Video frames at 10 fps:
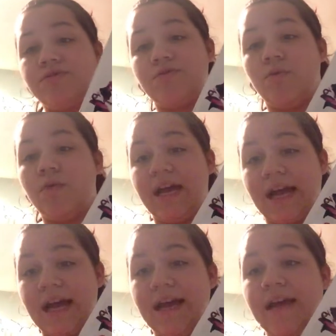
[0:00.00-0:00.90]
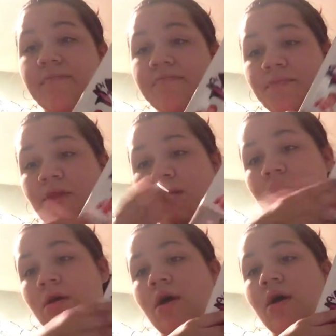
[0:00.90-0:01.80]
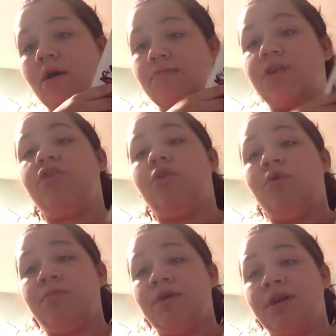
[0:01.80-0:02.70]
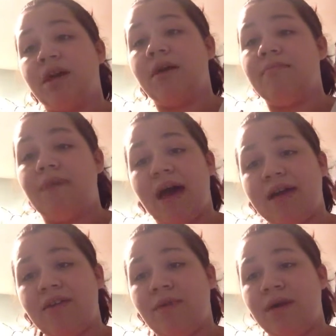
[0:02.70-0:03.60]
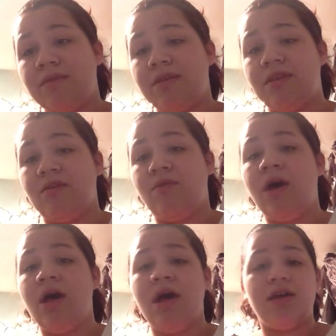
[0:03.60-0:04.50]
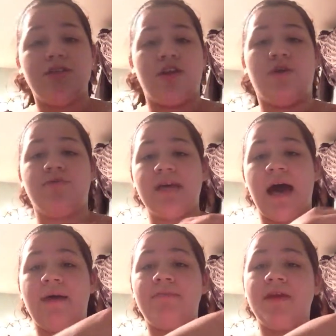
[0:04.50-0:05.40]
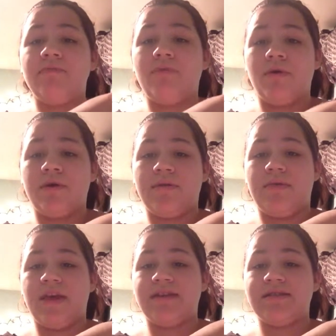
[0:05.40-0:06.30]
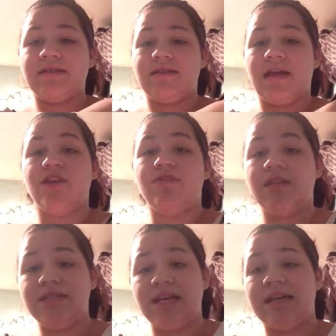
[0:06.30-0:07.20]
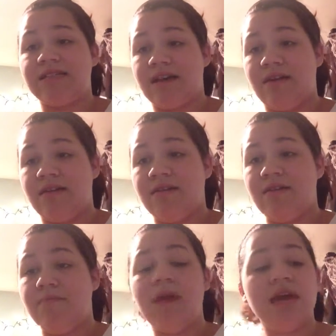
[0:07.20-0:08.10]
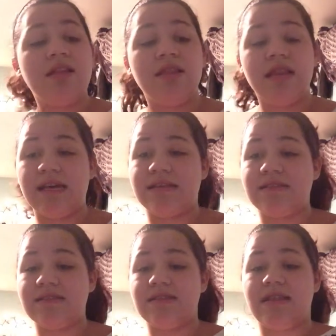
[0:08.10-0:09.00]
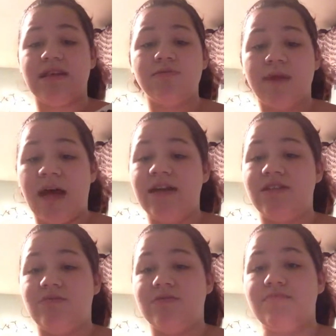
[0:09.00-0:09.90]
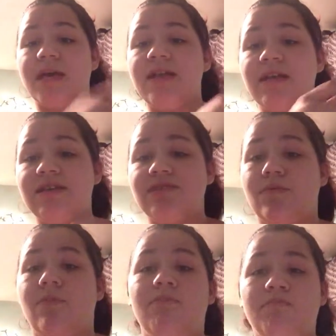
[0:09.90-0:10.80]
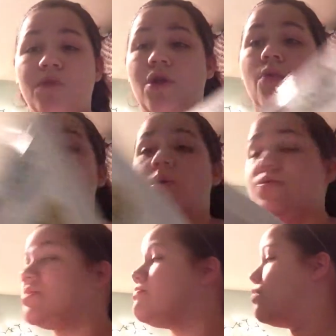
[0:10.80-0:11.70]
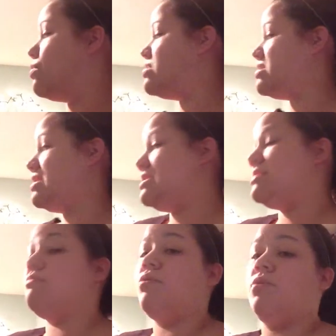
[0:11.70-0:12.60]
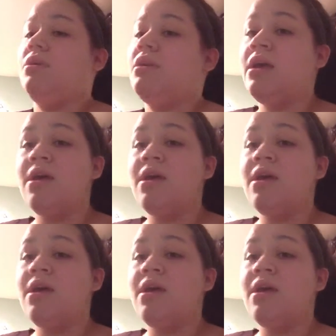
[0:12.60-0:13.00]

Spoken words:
in school like I am, bring your homework, pack it away with you, tab the important things that you need to get done. Make a list. That's what I do, is make a list from, most important to least important,